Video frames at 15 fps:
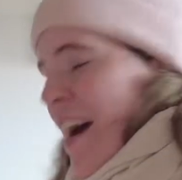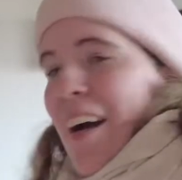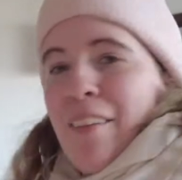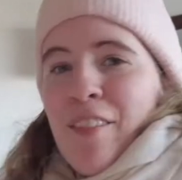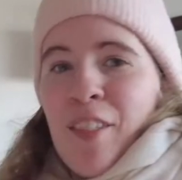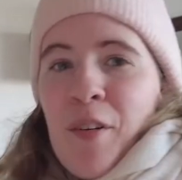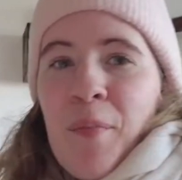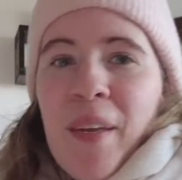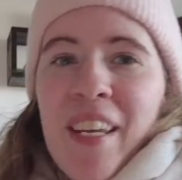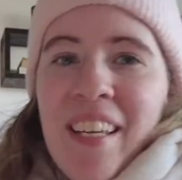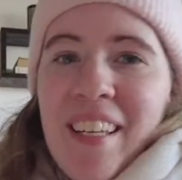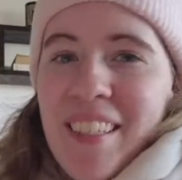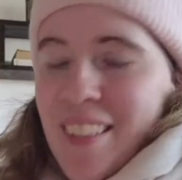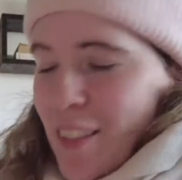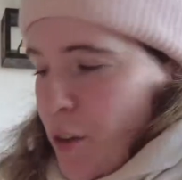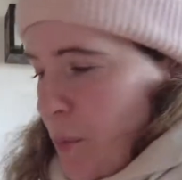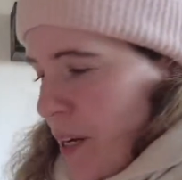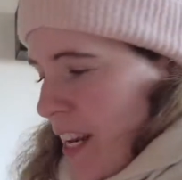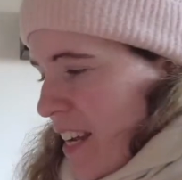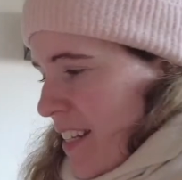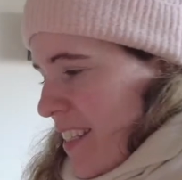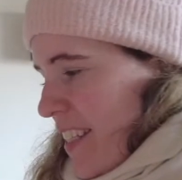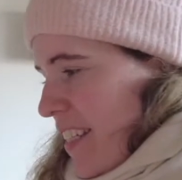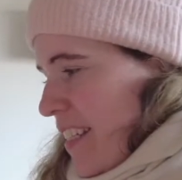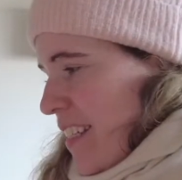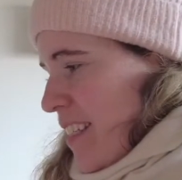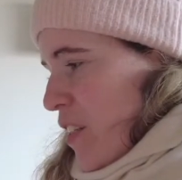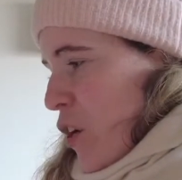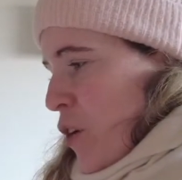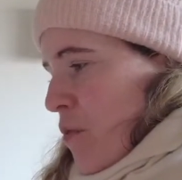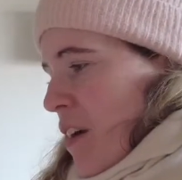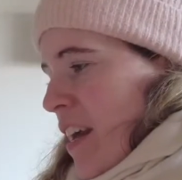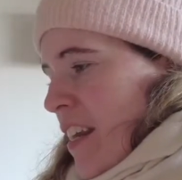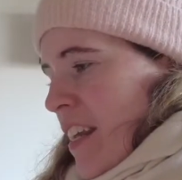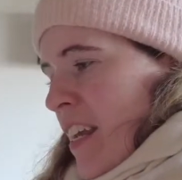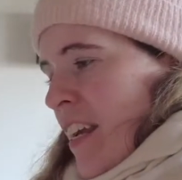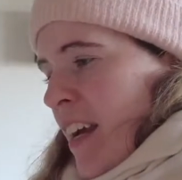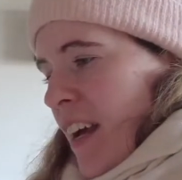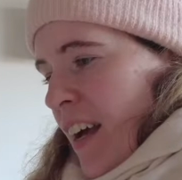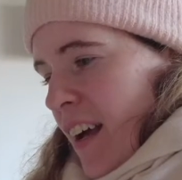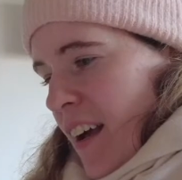have so many ideas already.